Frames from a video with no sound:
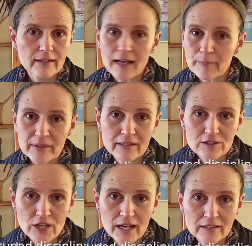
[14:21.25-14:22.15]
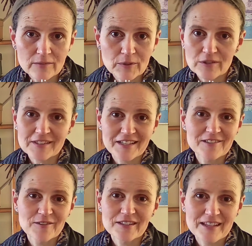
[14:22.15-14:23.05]
upping a child because they're
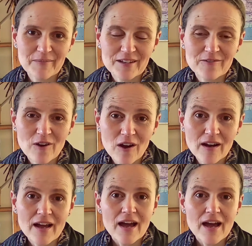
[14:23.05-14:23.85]
doing something wrong.